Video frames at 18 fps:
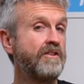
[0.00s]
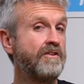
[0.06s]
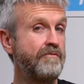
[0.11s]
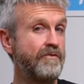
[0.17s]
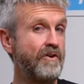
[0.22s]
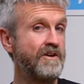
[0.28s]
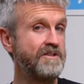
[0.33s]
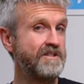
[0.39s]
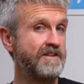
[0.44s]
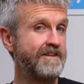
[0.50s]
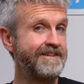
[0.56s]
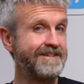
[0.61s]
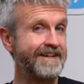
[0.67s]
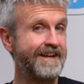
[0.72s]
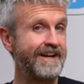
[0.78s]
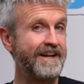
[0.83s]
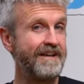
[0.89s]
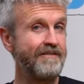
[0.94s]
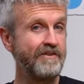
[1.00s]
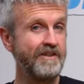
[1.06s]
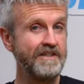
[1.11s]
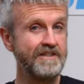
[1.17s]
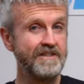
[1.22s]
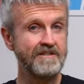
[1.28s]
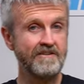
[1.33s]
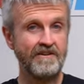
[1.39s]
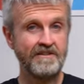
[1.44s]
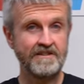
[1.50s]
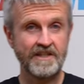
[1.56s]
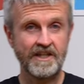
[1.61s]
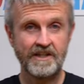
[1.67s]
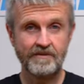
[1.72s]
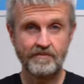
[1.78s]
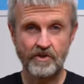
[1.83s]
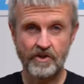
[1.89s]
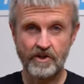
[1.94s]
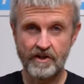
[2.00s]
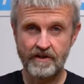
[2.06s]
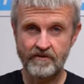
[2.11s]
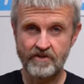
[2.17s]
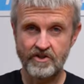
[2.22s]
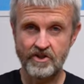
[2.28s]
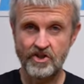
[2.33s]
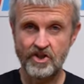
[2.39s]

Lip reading: The visor is cleverly designed to keep the curvature